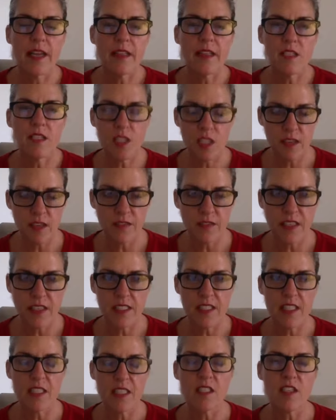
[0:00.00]
the service
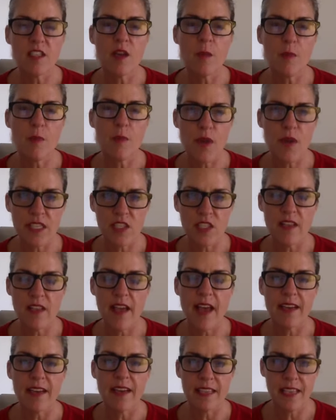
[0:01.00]
that is going to bridge
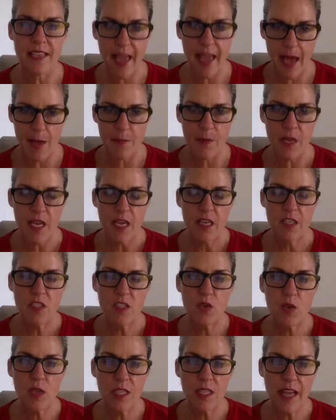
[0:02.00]
that gap to
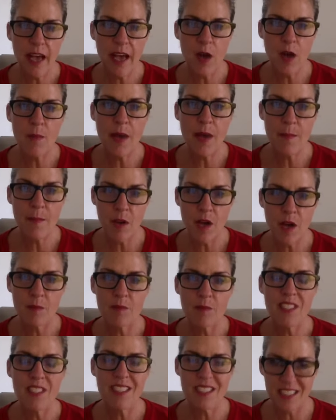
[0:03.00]
allow my mom
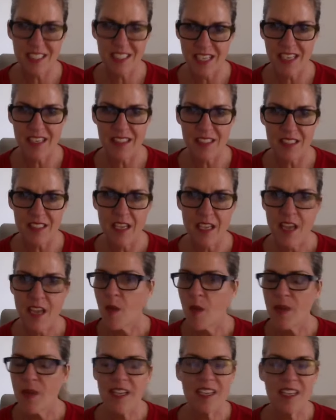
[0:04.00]
to see us.
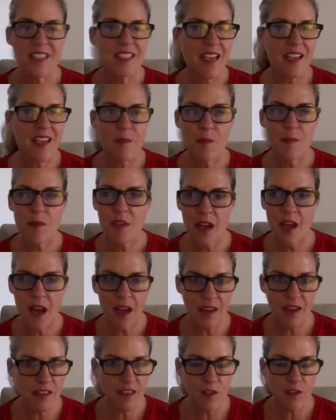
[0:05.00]
Because I am not
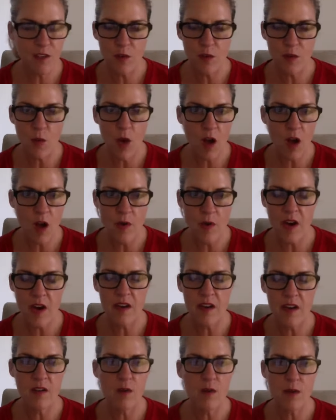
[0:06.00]
going to go to Walmart
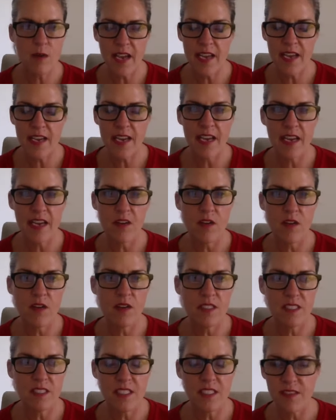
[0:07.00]
or Rite Aid or
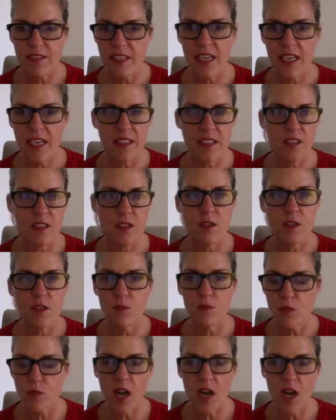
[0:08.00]
CVS or
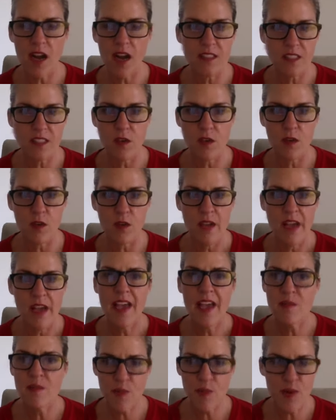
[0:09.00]
Costco
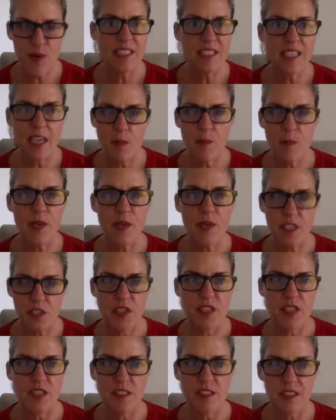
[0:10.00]
and print out
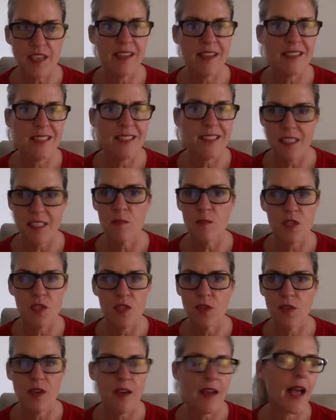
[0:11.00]
pictures and send them to
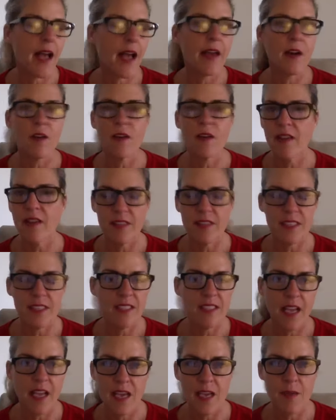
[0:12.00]
her. I don't have the
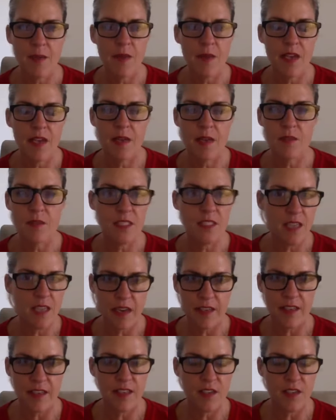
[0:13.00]
time and I'm just not
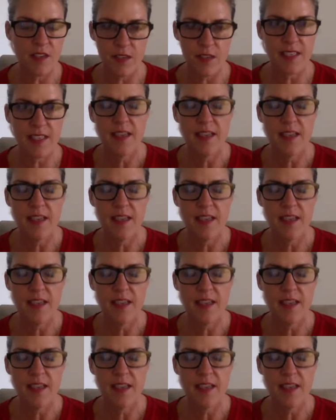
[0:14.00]
going to do it.